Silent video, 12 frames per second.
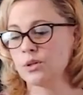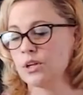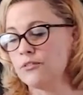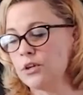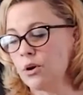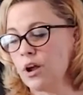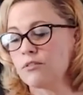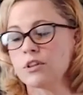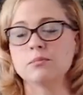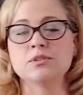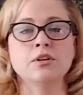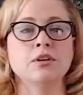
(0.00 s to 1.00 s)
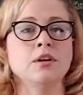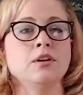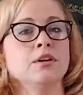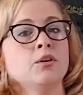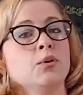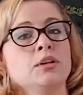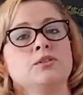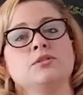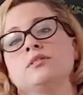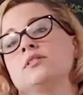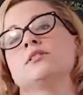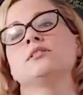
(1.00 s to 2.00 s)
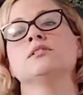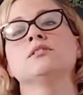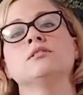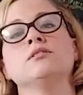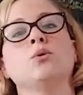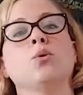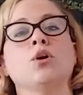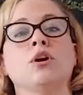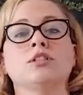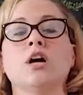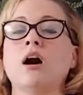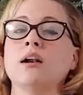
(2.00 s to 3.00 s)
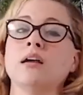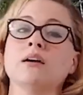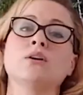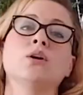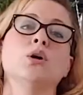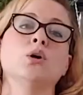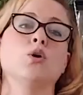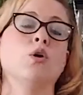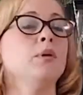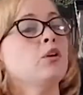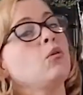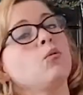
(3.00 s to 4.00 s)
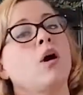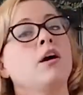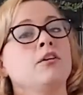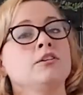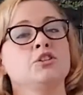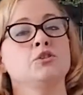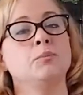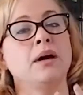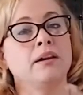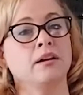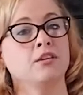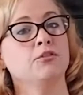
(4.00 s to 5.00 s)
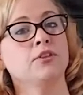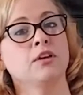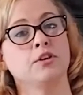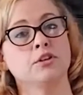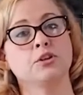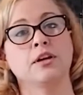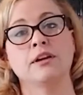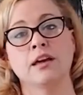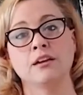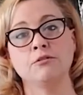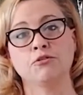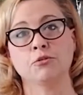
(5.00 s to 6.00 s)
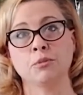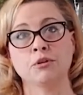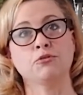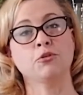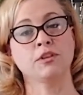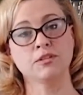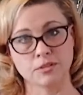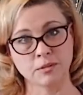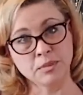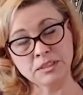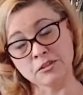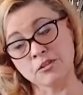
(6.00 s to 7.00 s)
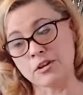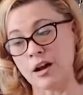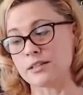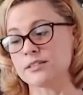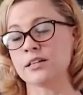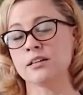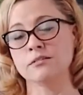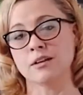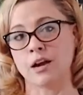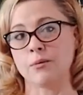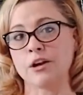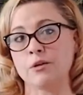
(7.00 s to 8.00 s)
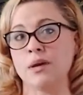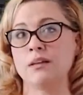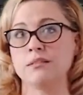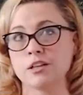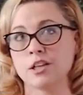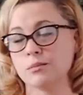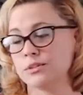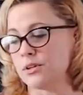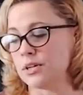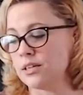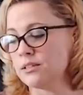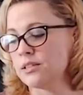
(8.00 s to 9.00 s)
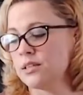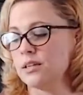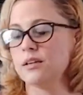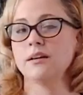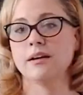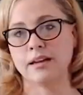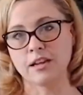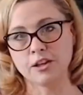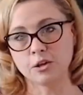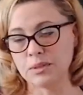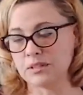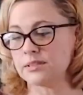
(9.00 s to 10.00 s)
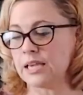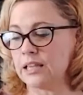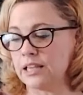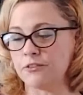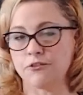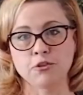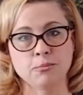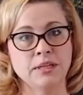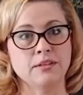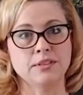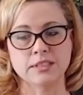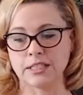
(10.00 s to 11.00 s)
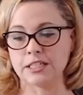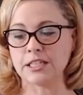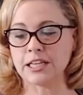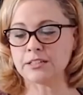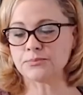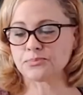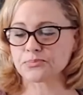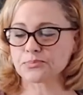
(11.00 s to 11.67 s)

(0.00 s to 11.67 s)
If you don't have club soda, you can always use distilled or tonic or mineral water, just depending on the flavor you're trying to get. But for this particular cocktail, I recommend the club soda and a little bit of saline for a bit of salinity.